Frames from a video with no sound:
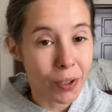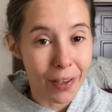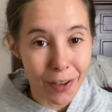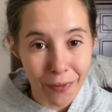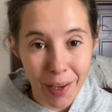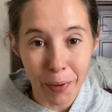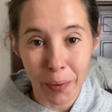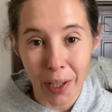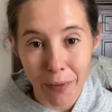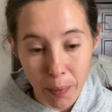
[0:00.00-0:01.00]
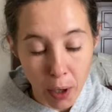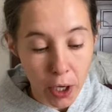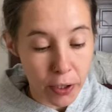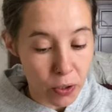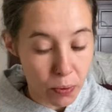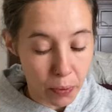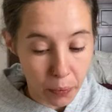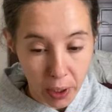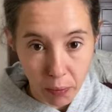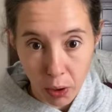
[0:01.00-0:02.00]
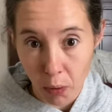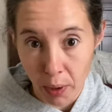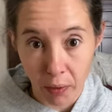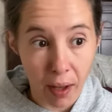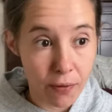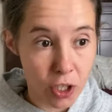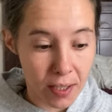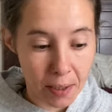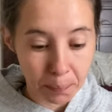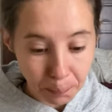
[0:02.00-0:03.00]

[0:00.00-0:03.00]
We love our family. We love our partners. We, we, you know, we love just